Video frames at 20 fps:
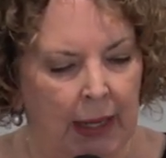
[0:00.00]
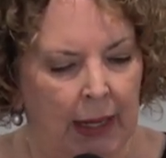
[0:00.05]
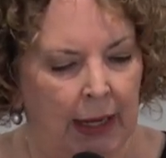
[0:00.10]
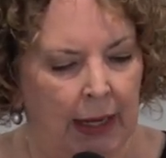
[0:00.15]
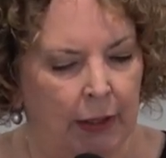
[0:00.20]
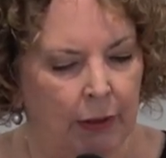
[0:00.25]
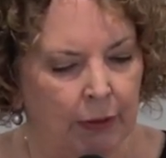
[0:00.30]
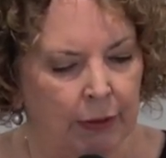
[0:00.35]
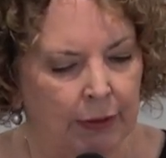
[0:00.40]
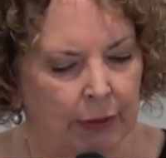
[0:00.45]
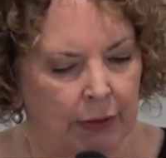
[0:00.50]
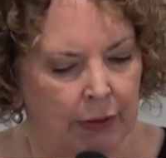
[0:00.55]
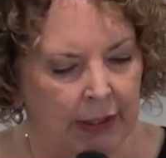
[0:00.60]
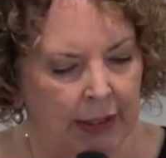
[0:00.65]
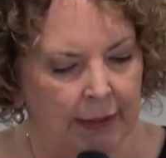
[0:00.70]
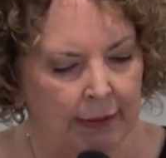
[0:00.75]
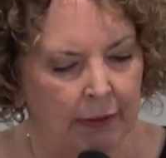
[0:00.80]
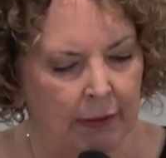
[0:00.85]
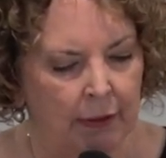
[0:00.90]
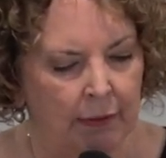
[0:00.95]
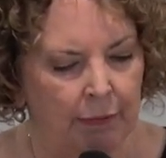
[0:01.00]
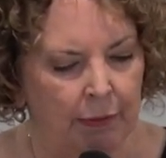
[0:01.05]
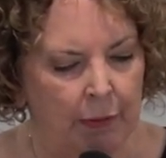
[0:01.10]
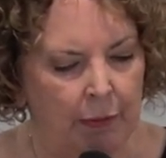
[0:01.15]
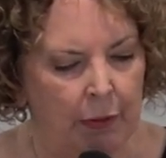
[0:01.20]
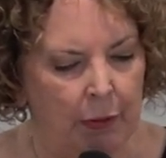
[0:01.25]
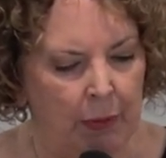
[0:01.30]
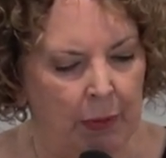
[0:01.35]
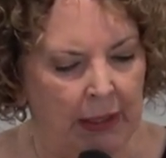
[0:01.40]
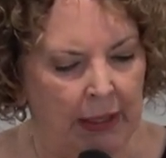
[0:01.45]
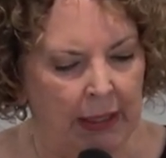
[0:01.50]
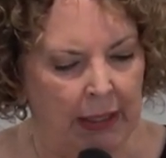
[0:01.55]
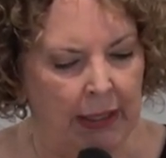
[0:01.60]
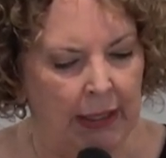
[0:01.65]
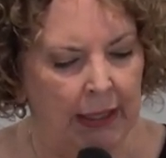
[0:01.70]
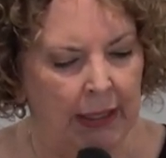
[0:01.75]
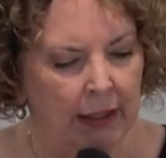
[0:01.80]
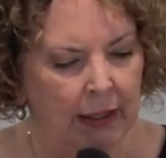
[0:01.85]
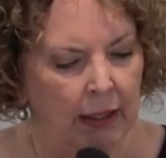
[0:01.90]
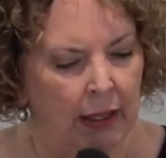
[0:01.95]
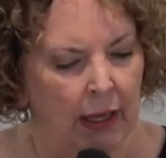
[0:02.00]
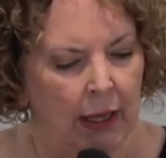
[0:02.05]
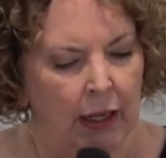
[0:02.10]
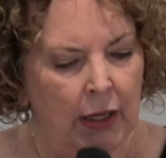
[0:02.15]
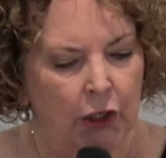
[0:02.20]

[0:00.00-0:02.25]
he also destined from the beginning